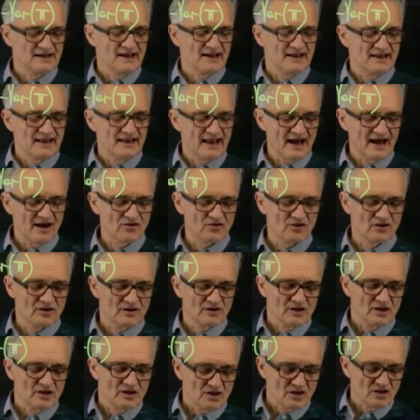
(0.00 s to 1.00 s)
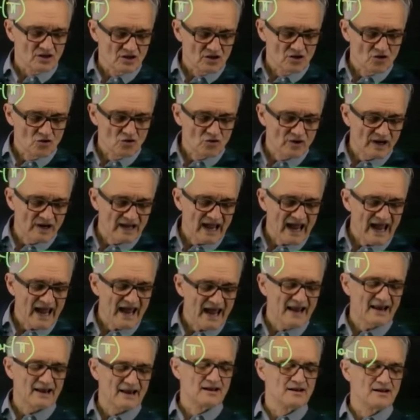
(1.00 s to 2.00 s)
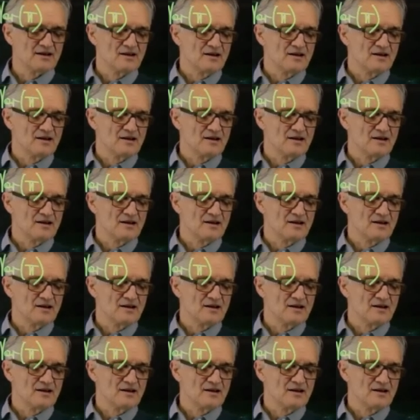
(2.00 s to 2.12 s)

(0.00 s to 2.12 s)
now you can